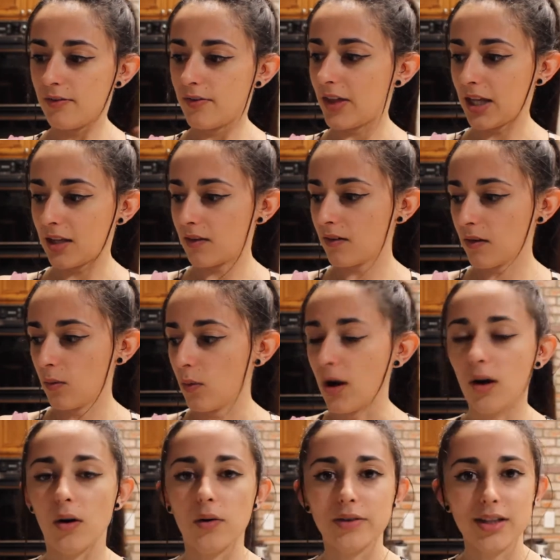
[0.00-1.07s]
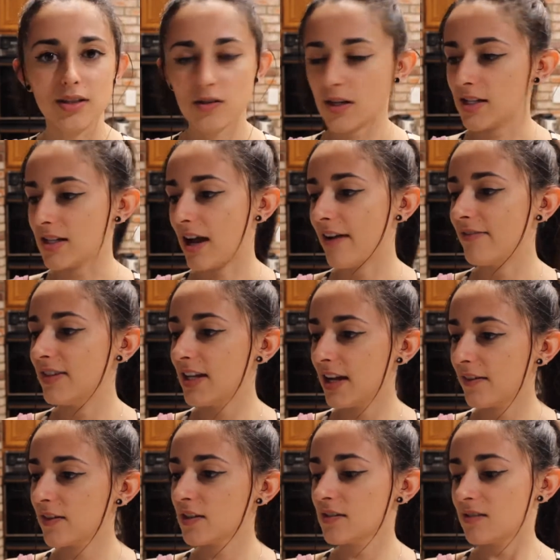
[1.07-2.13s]
Like, whoa, that's crazy. I've
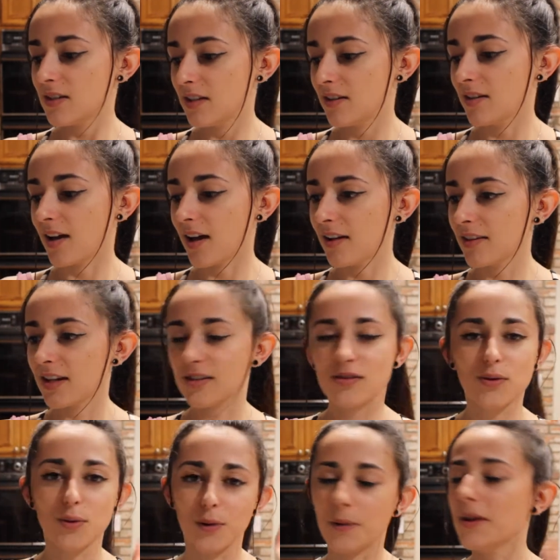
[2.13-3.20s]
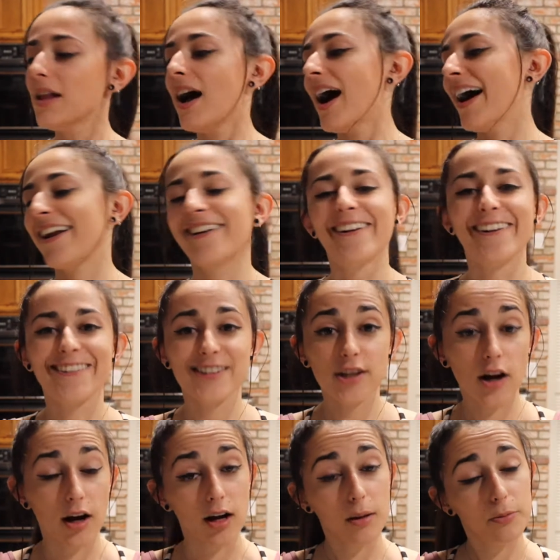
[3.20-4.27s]
never seen that. That is cool. I don't know.
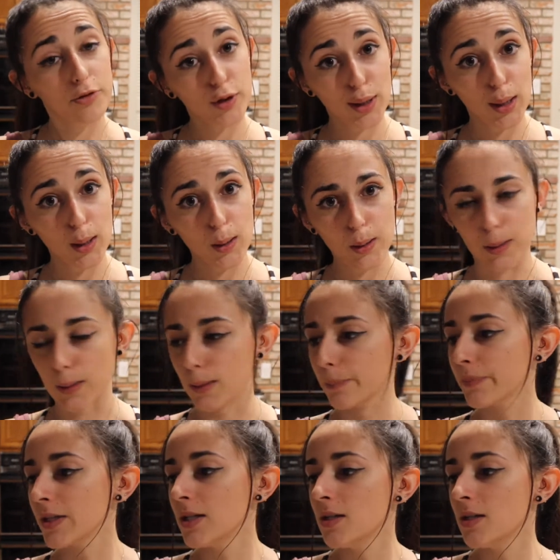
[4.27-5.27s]
Sorry, I'm freaking out here.